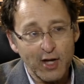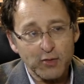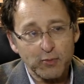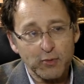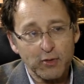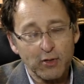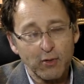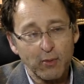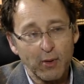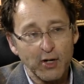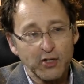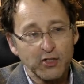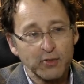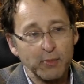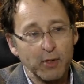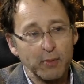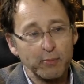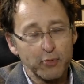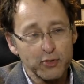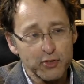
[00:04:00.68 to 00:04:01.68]
asked me the
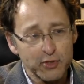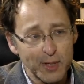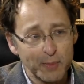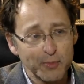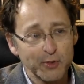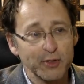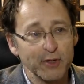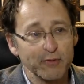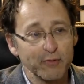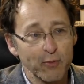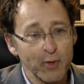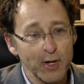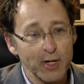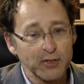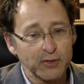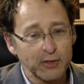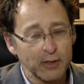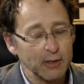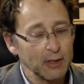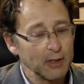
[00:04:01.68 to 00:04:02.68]
question about perception of
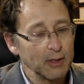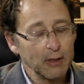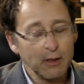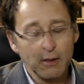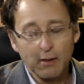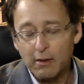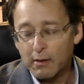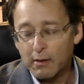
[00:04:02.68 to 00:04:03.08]
risk. Yeah.